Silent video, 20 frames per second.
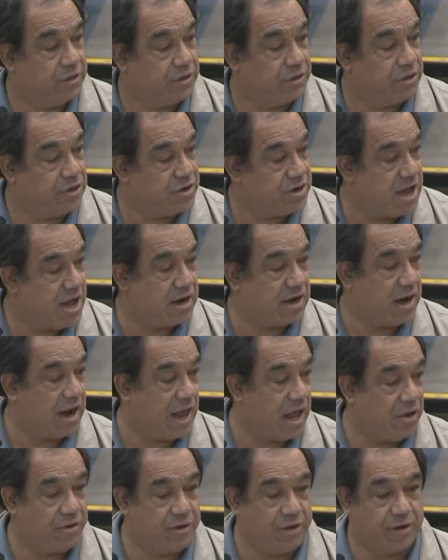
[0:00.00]
You're not
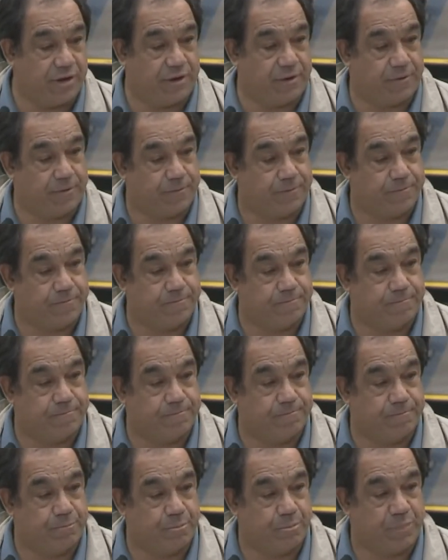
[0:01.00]
allowed here.
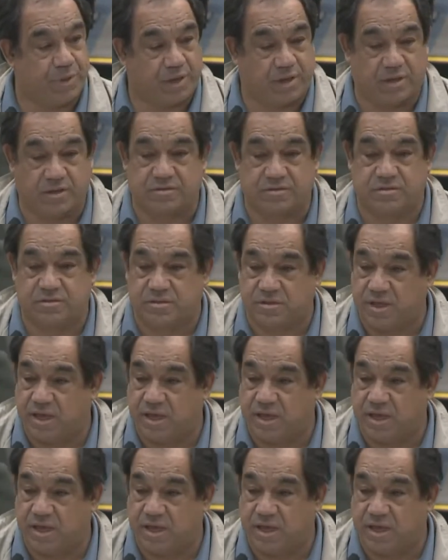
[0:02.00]
because